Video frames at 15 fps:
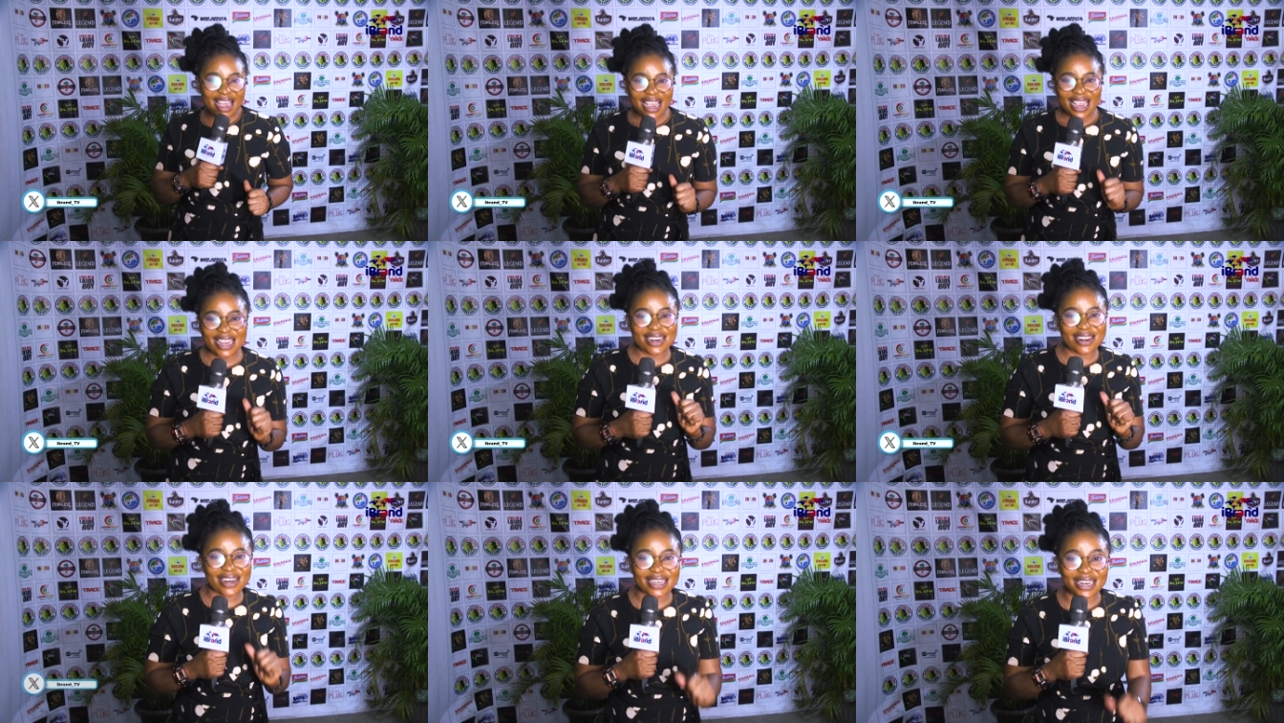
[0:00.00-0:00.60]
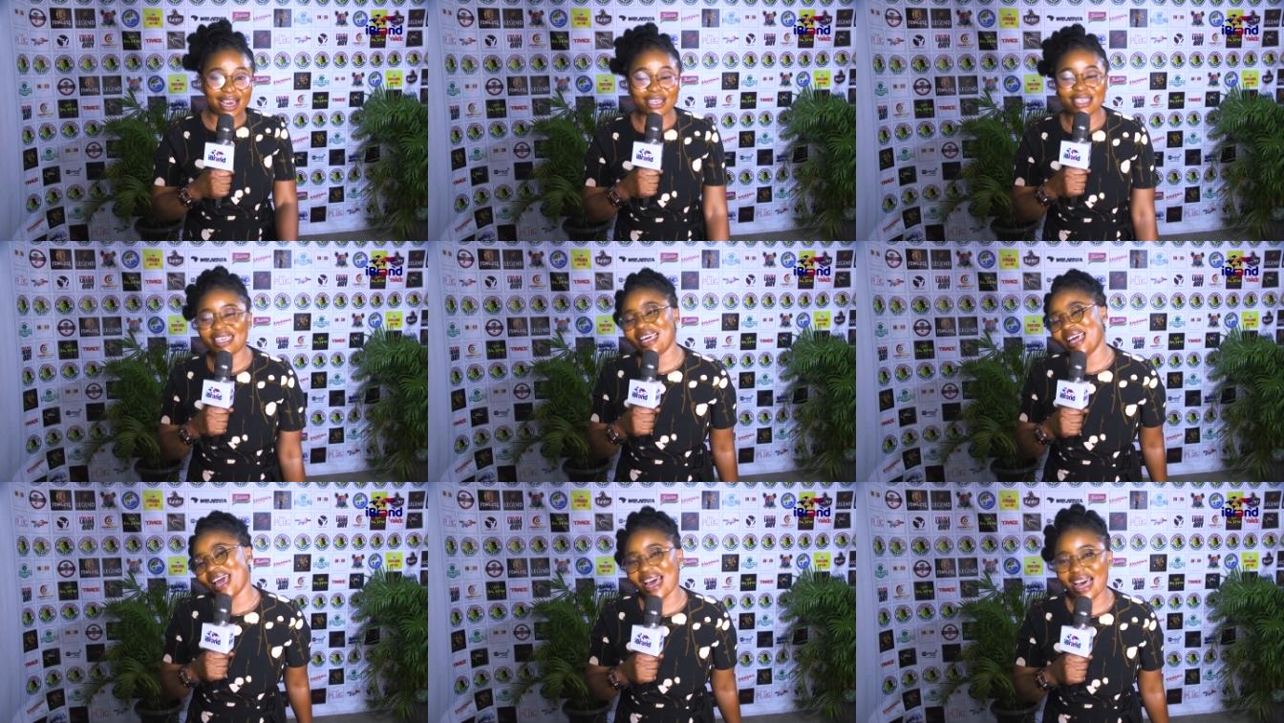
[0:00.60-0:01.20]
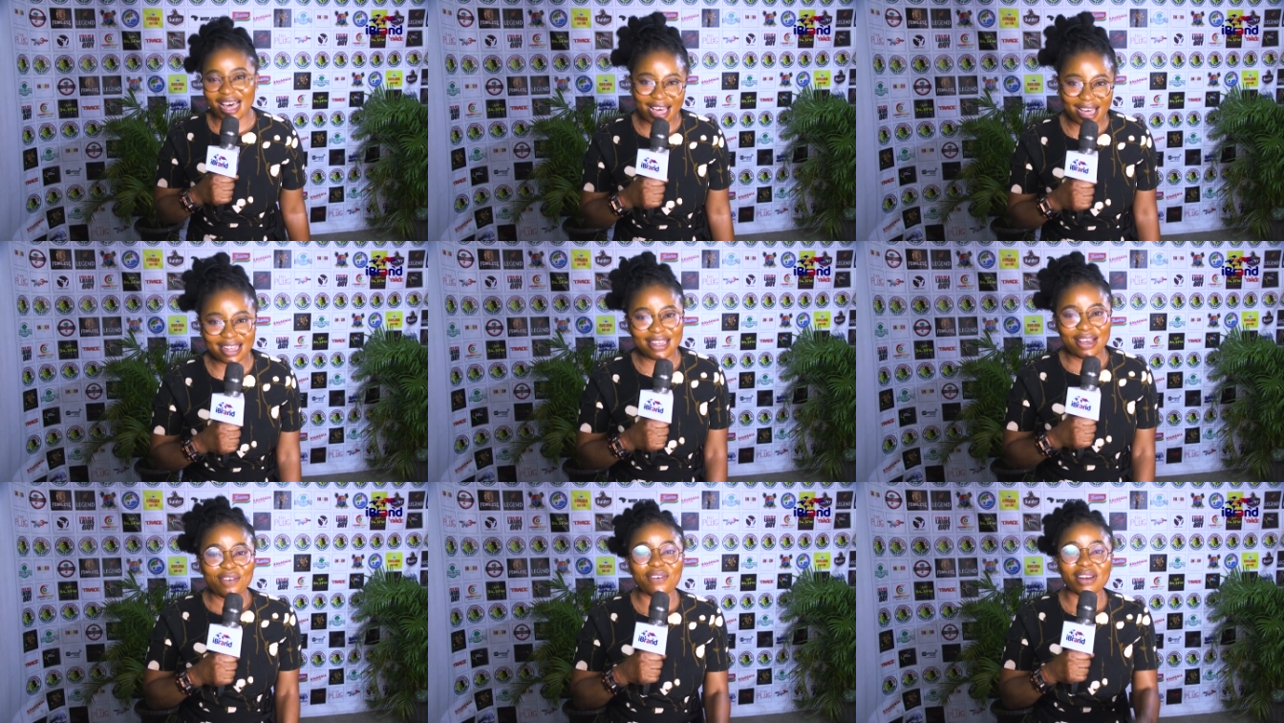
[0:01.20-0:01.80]
I don't get, yeah.
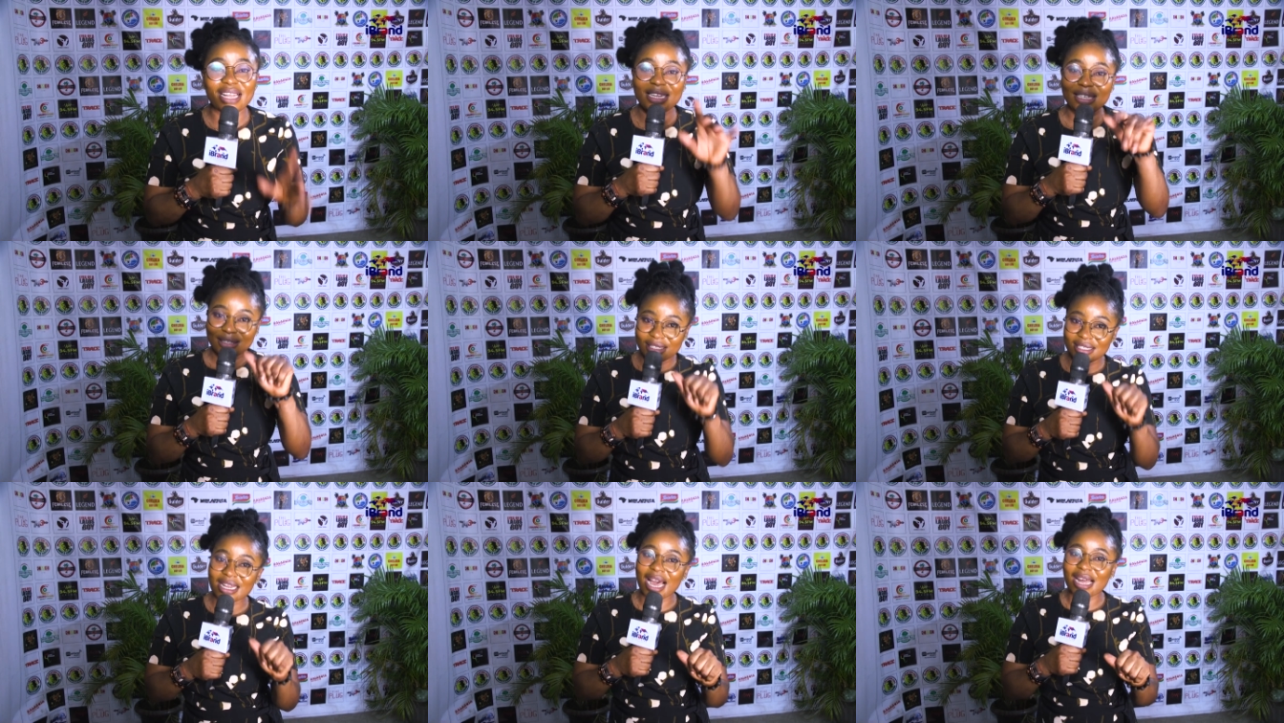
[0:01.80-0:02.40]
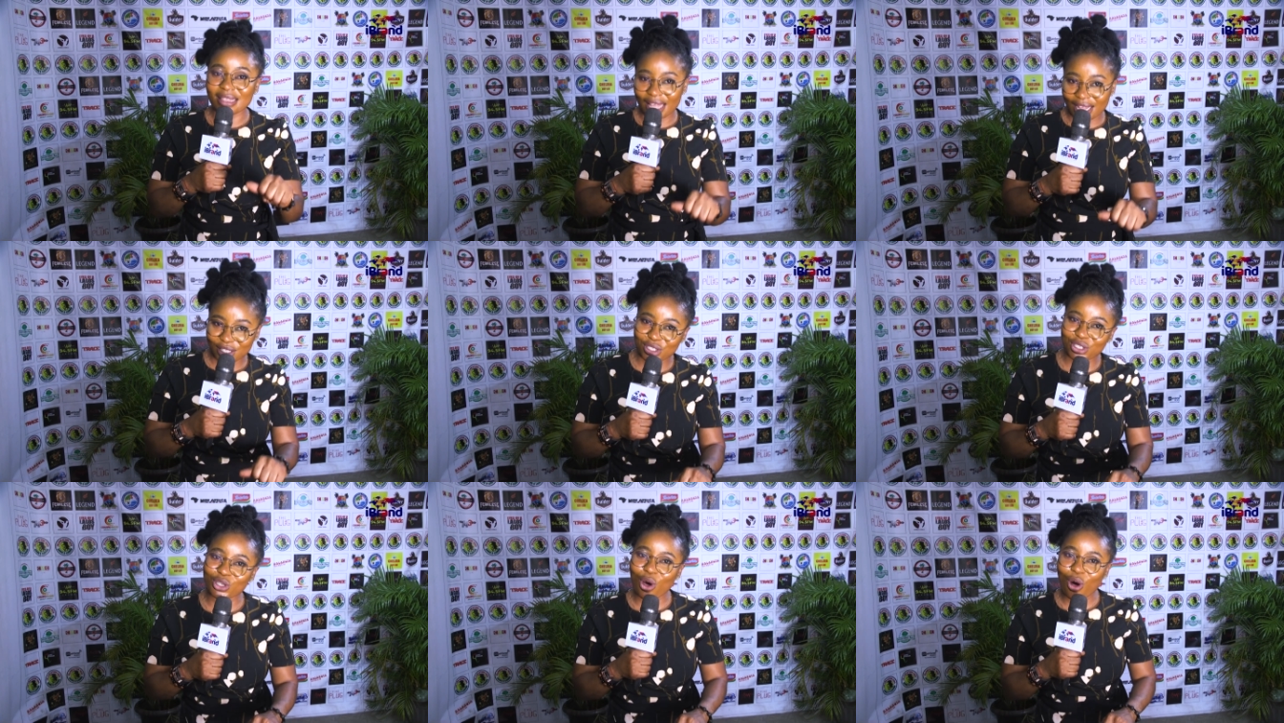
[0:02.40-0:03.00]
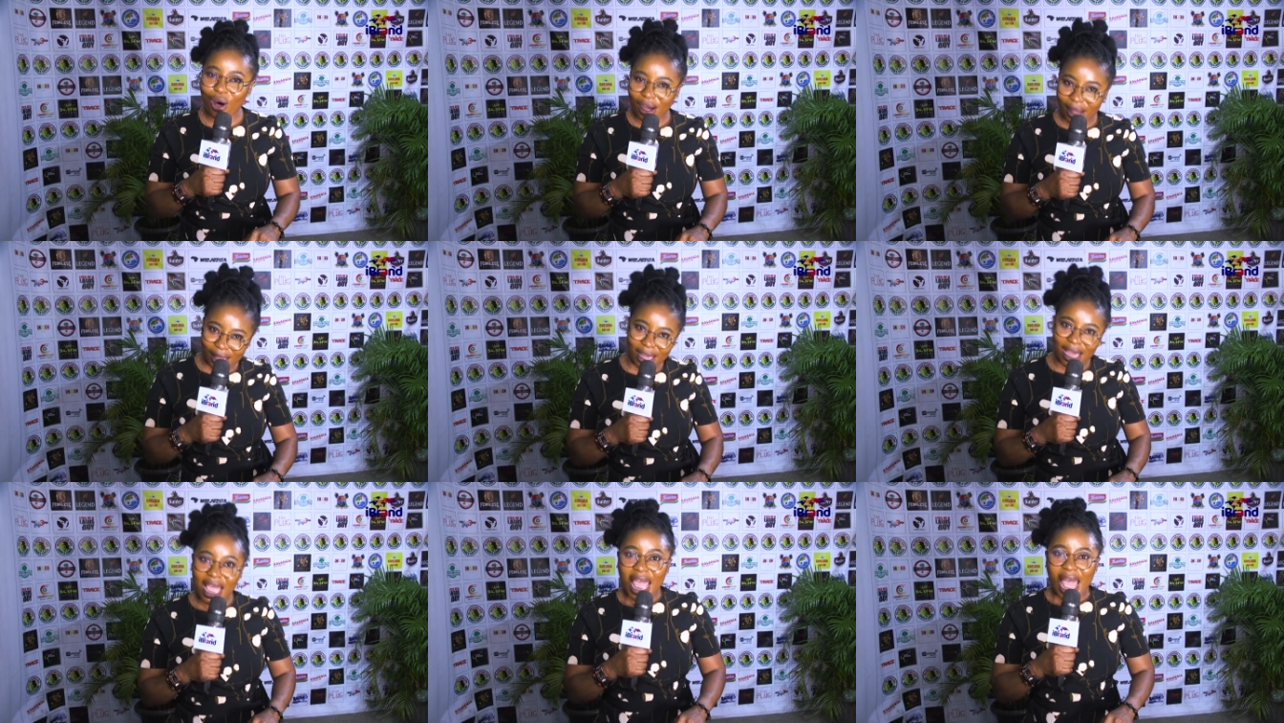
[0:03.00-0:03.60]
Fela sang that
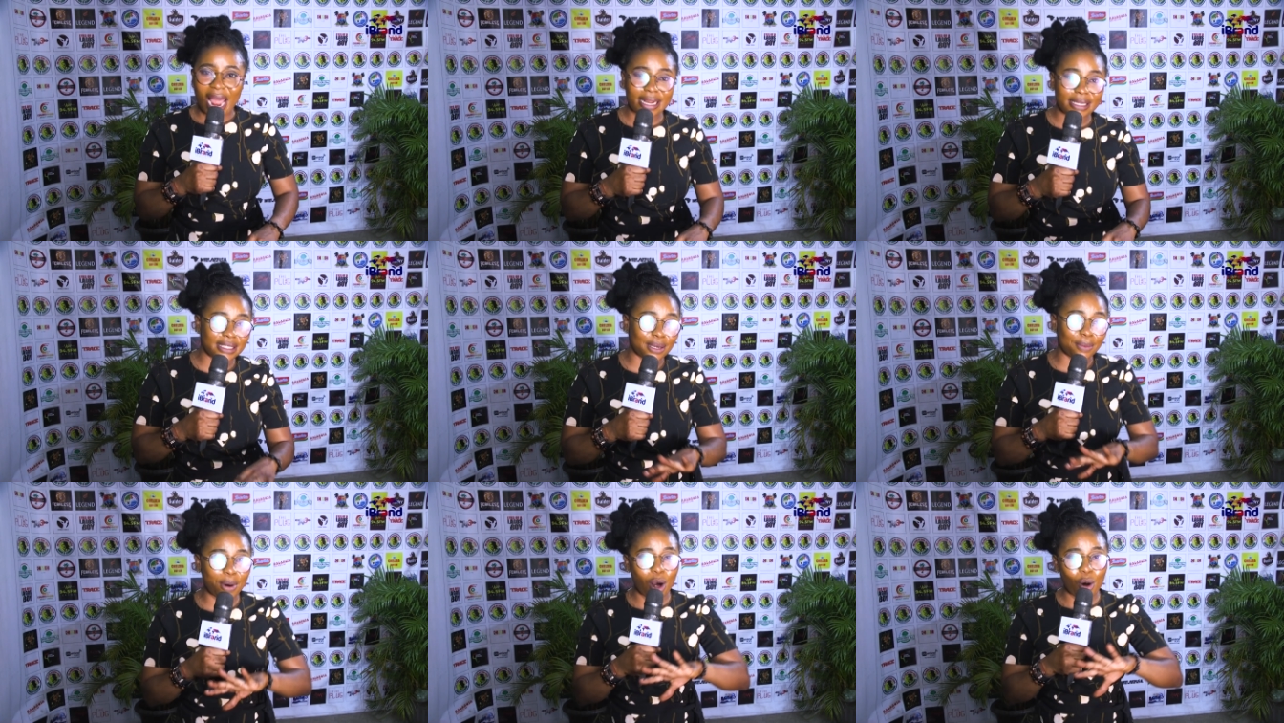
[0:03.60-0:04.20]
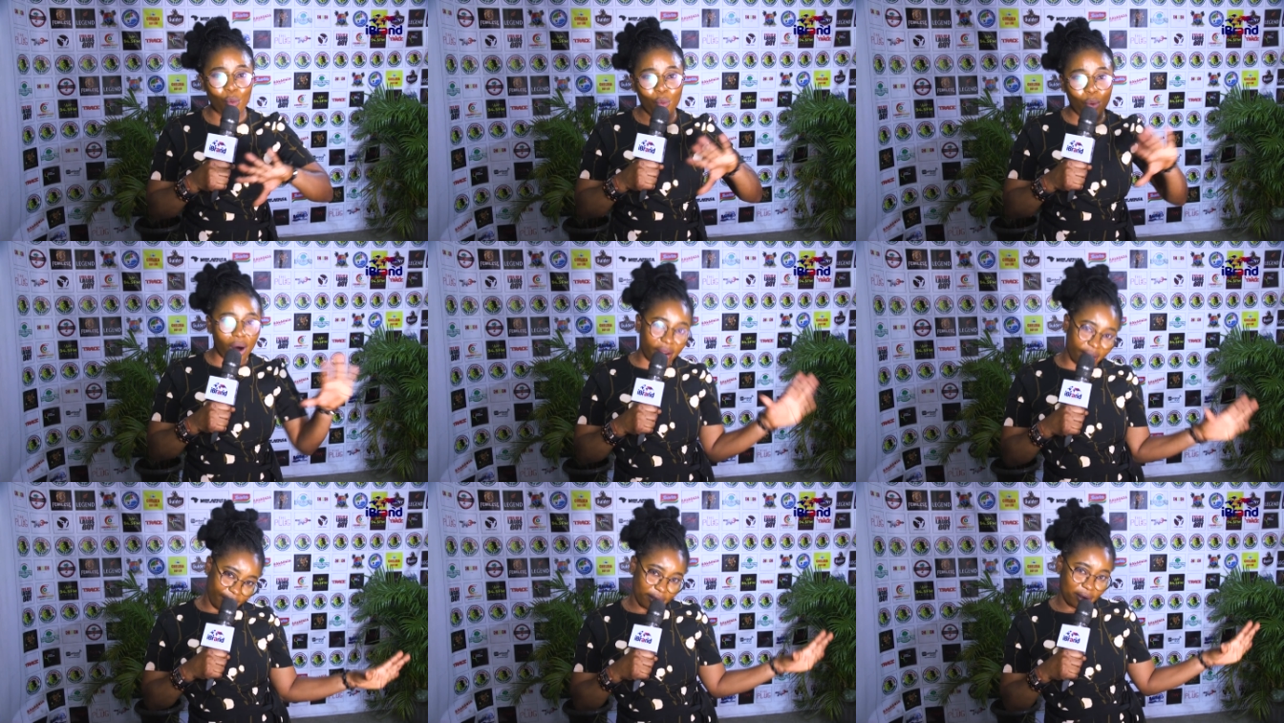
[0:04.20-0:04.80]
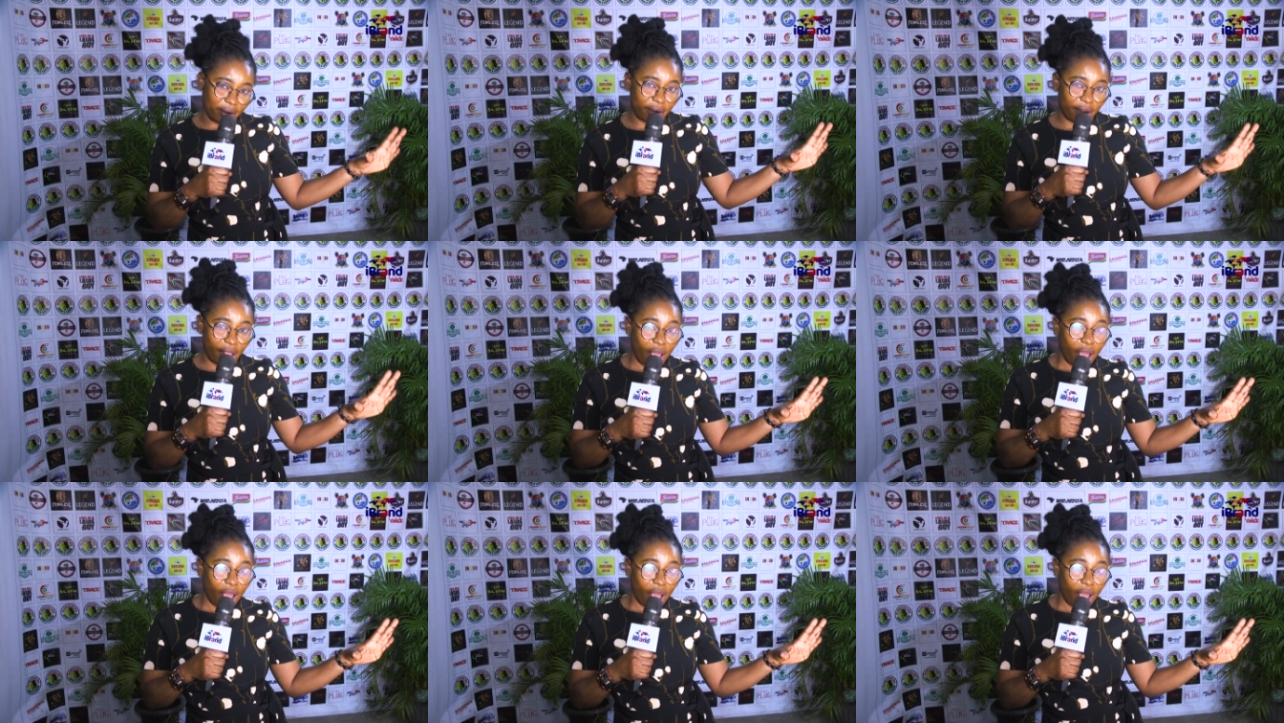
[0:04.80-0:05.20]
song and it's about water.